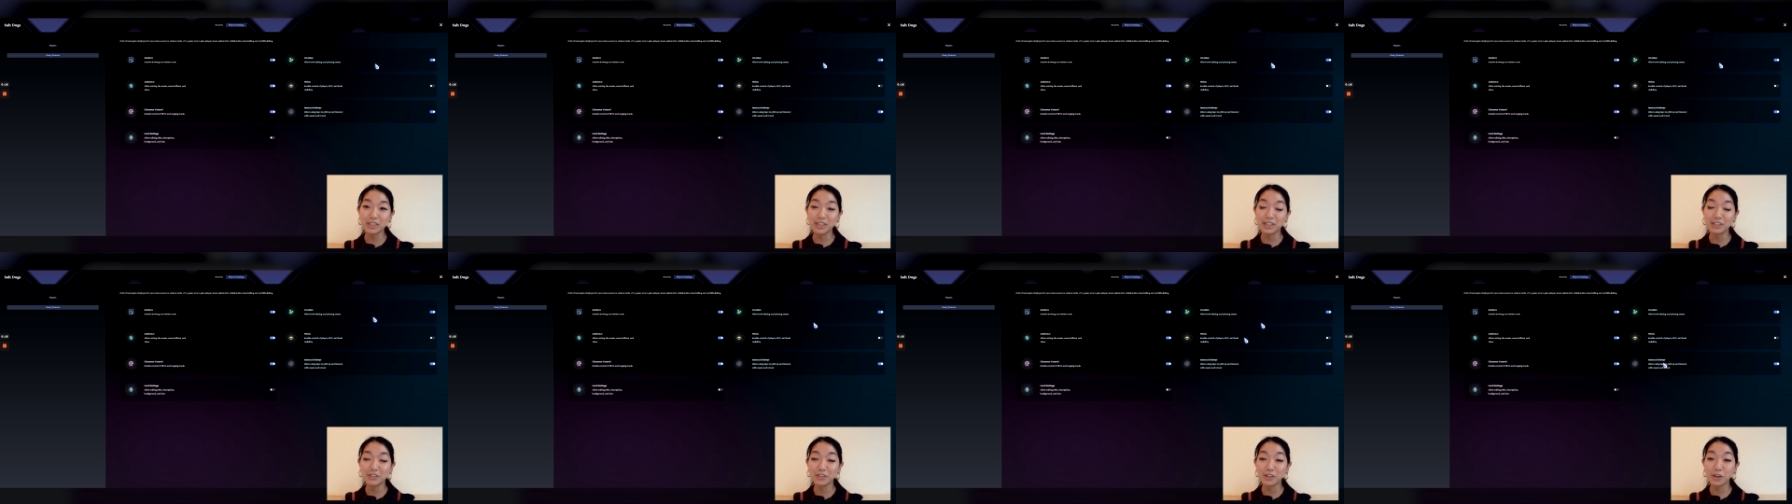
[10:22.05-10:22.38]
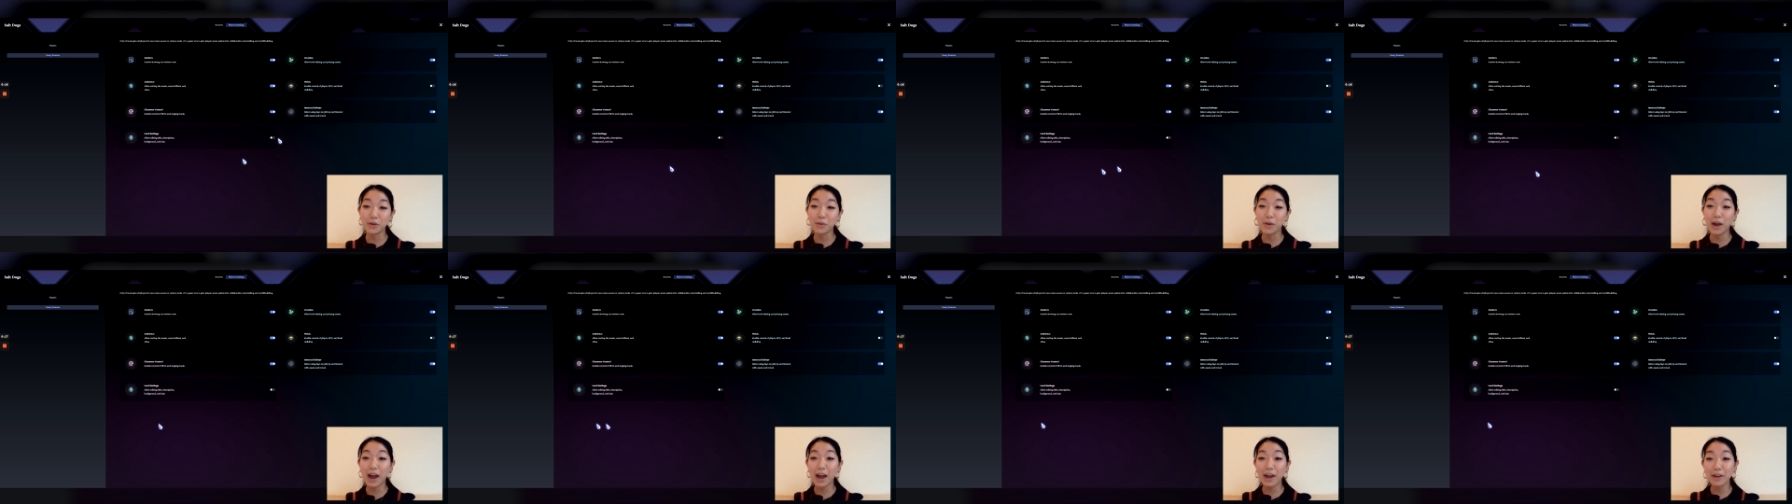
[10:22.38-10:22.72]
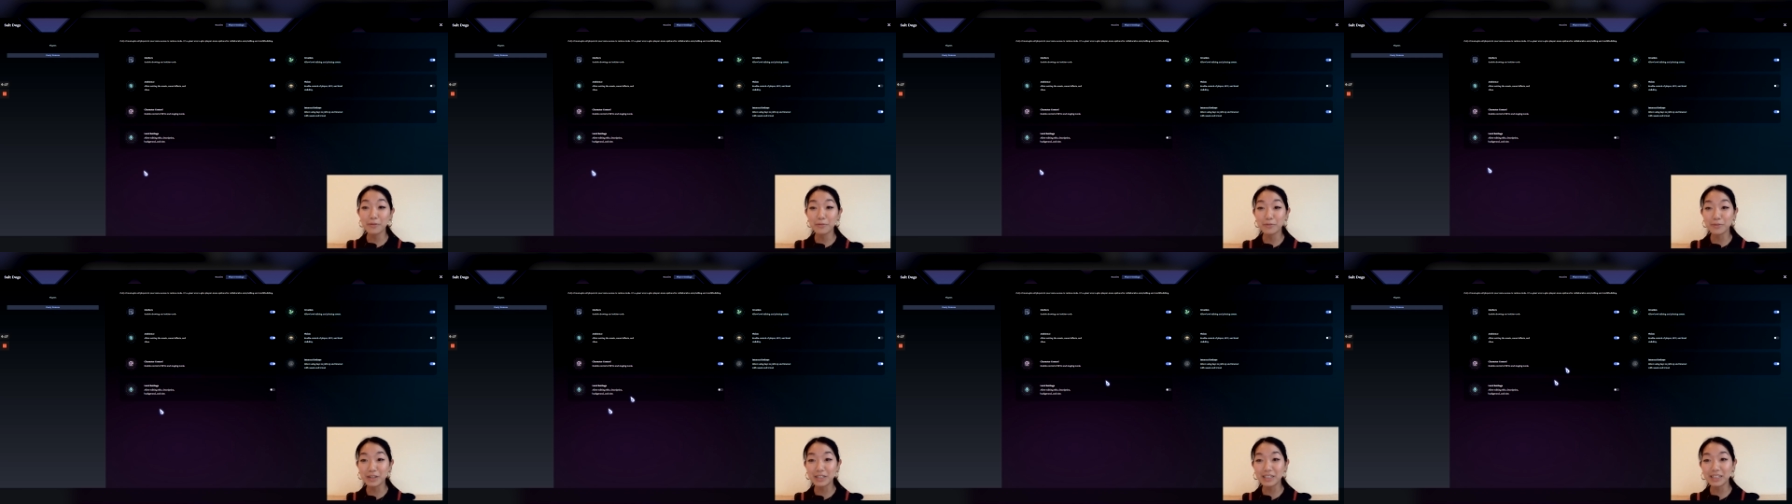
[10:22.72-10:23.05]
And so I
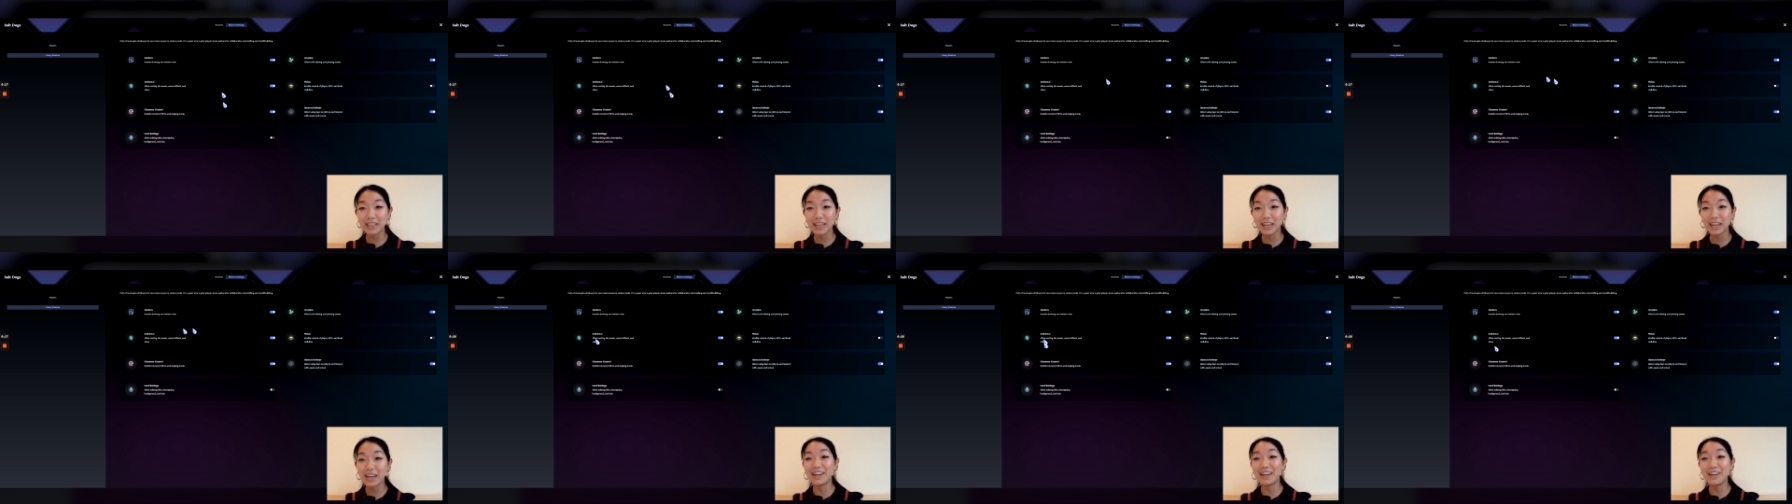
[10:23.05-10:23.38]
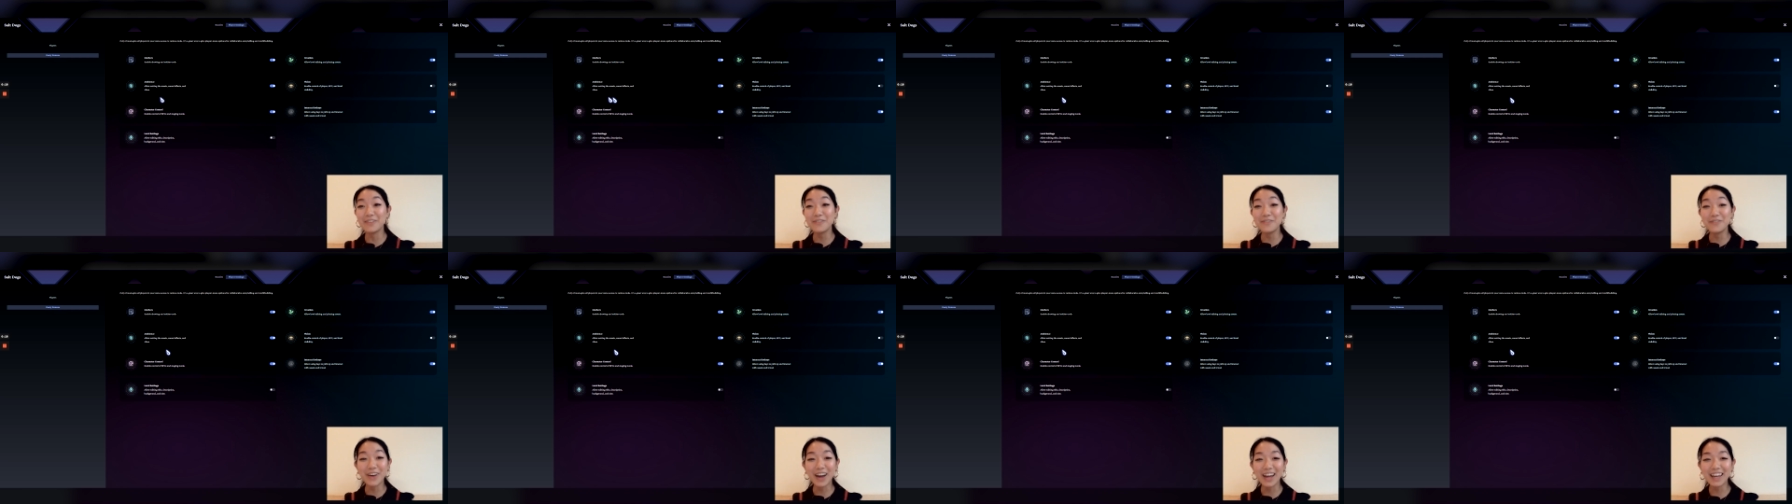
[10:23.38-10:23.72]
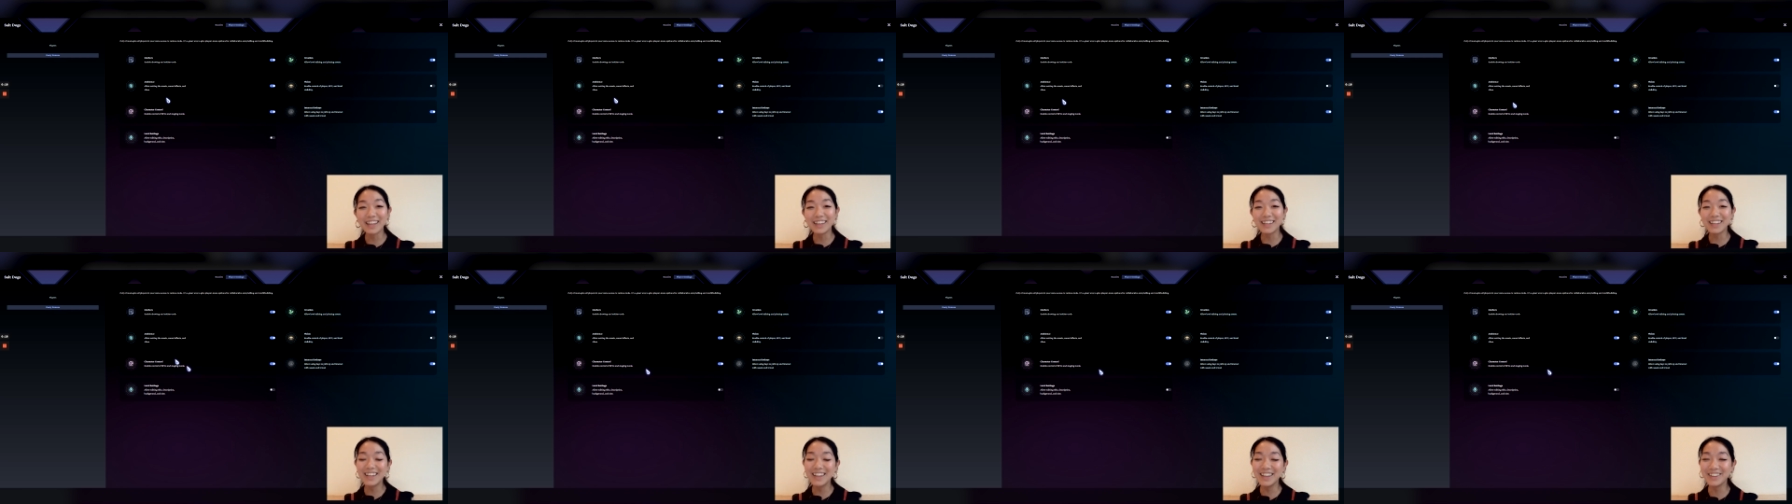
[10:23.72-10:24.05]
really
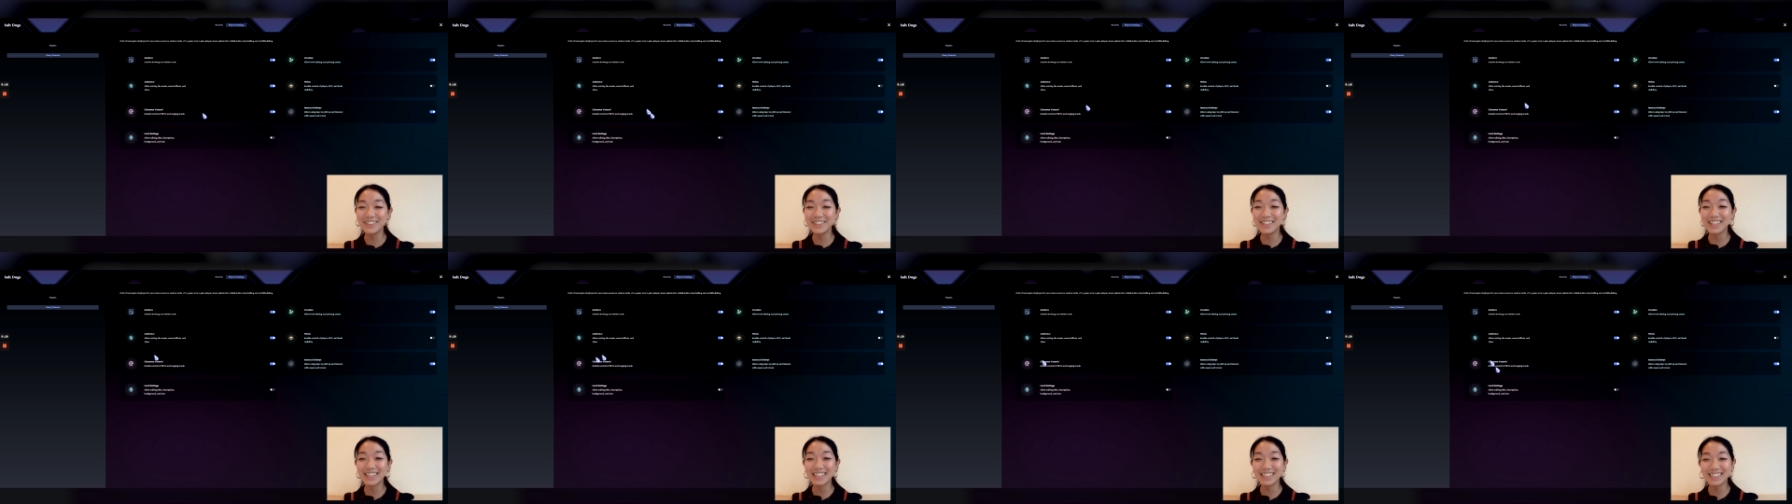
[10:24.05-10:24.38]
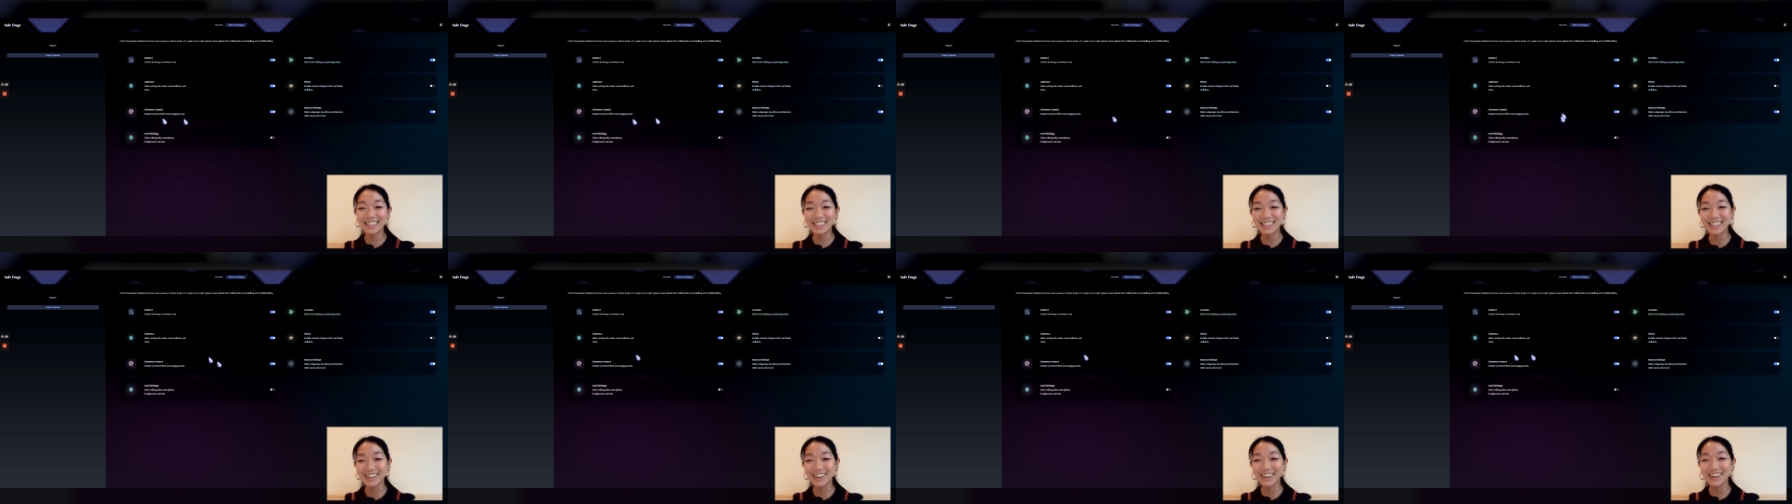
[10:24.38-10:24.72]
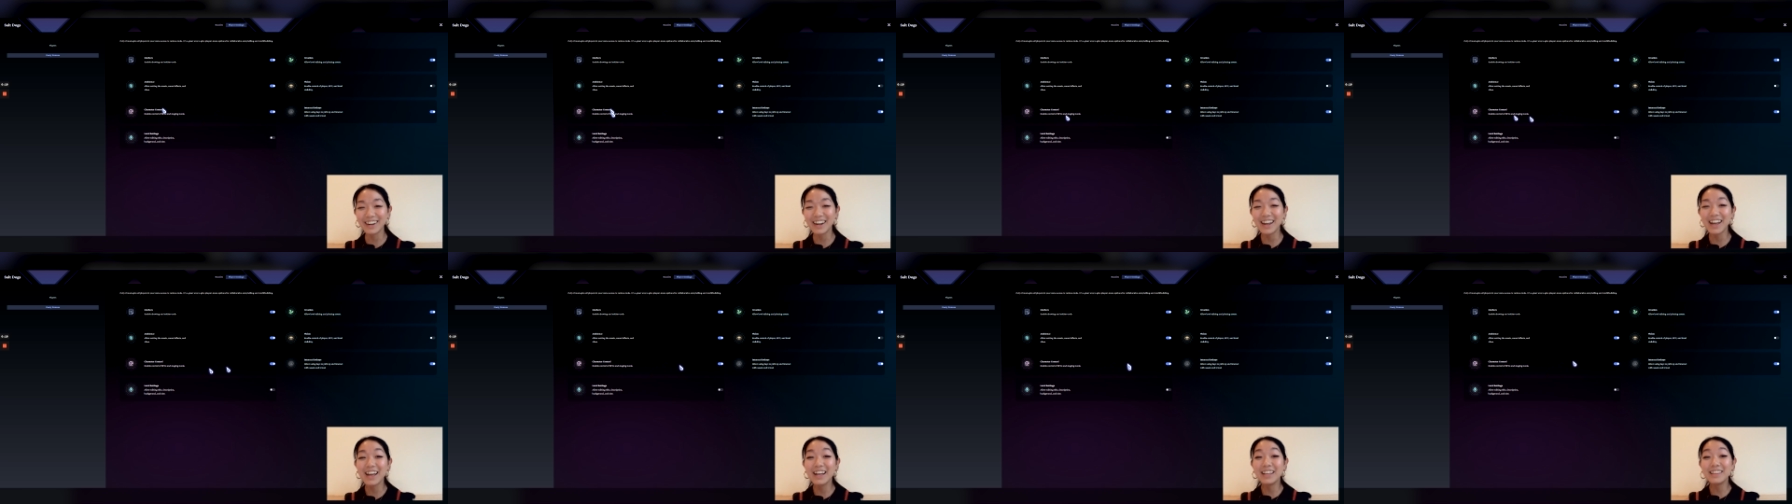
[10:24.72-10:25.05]
invite you to consider